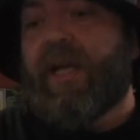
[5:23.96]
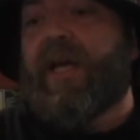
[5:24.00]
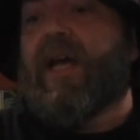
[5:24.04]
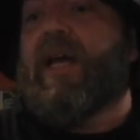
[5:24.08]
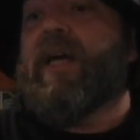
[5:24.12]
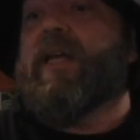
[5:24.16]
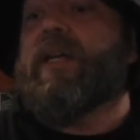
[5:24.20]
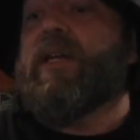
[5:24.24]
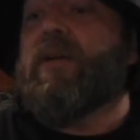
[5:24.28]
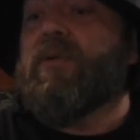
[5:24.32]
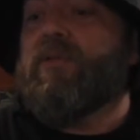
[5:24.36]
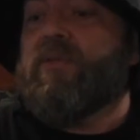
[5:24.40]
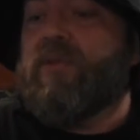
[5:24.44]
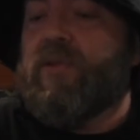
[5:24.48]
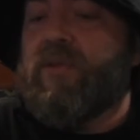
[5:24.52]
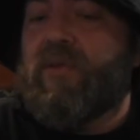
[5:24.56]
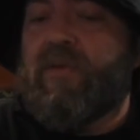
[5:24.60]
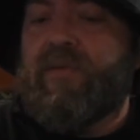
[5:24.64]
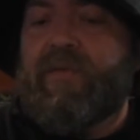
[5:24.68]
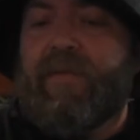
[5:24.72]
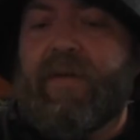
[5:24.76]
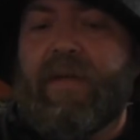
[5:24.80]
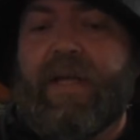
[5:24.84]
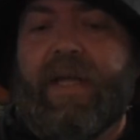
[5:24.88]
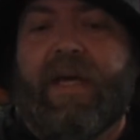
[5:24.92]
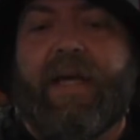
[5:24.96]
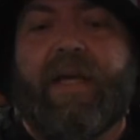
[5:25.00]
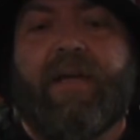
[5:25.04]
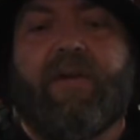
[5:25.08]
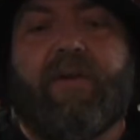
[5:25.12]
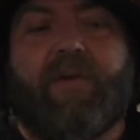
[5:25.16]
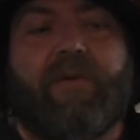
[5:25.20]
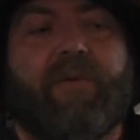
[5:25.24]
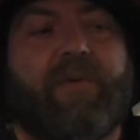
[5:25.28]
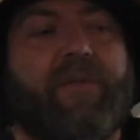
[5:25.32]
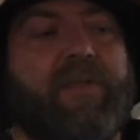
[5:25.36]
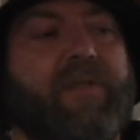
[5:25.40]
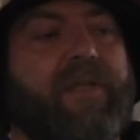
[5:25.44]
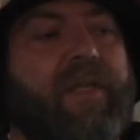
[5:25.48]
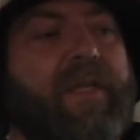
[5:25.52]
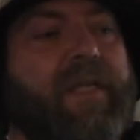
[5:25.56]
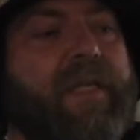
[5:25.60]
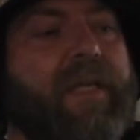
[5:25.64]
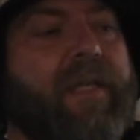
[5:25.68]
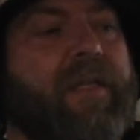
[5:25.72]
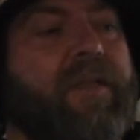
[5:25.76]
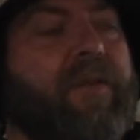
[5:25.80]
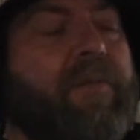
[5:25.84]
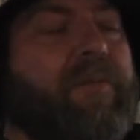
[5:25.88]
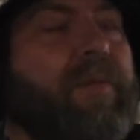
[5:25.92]
And there was a Newfoundlander who was
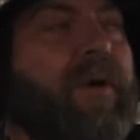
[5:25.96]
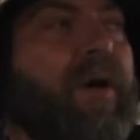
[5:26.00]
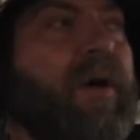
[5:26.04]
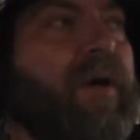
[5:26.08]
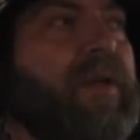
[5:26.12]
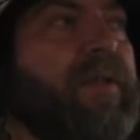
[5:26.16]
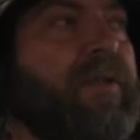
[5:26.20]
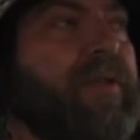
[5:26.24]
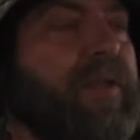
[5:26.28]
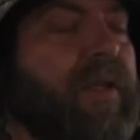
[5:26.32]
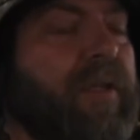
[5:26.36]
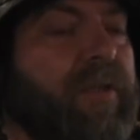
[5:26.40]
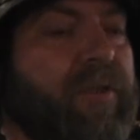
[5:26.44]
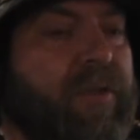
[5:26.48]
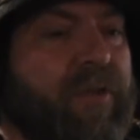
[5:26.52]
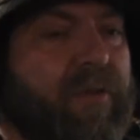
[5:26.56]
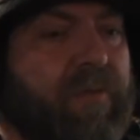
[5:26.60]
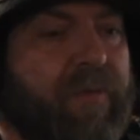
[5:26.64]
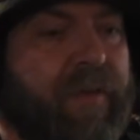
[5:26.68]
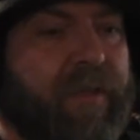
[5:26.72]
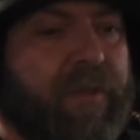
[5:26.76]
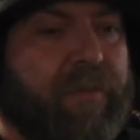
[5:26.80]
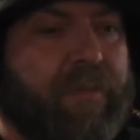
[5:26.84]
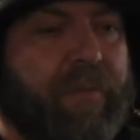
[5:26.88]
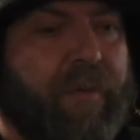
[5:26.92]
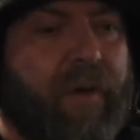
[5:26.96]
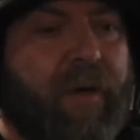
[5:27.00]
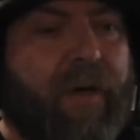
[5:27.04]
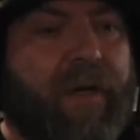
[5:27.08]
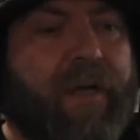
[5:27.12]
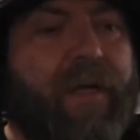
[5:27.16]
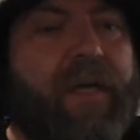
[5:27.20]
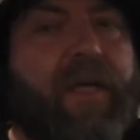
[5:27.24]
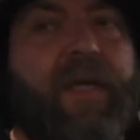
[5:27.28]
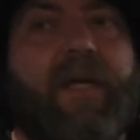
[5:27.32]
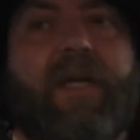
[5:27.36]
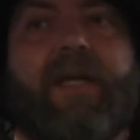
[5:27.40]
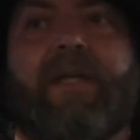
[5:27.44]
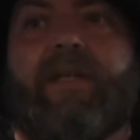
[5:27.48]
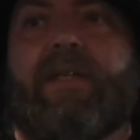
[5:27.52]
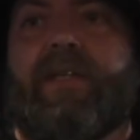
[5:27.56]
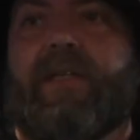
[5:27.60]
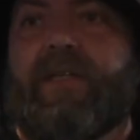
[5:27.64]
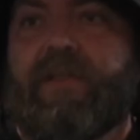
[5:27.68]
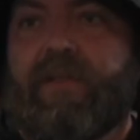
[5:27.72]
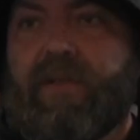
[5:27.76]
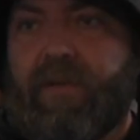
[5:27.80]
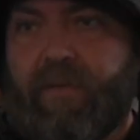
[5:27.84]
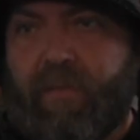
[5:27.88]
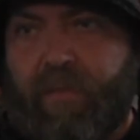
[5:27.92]
sitting at the bar that said, "Screech, boy,
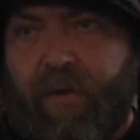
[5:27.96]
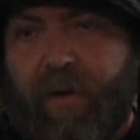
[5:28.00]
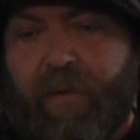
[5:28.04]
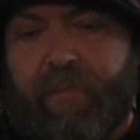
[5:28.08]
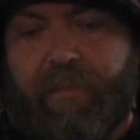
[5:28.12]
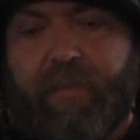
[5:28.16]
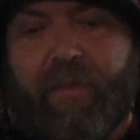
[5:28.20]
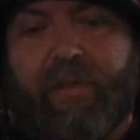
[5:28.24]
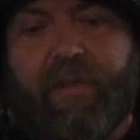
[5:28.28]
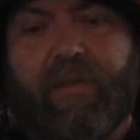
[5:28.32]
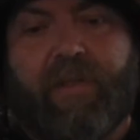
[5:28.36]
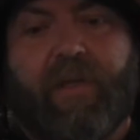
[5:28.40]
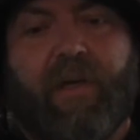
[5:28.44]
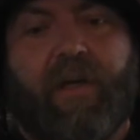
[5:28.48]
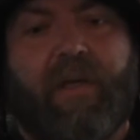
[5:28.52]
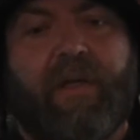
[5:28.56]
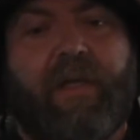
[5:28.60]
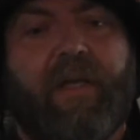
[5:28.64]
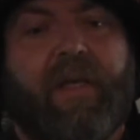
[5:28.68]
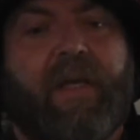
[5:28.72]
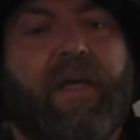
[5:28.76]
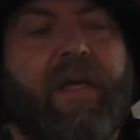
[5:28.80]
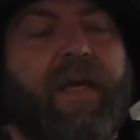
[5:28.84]
'tis the rum, me son."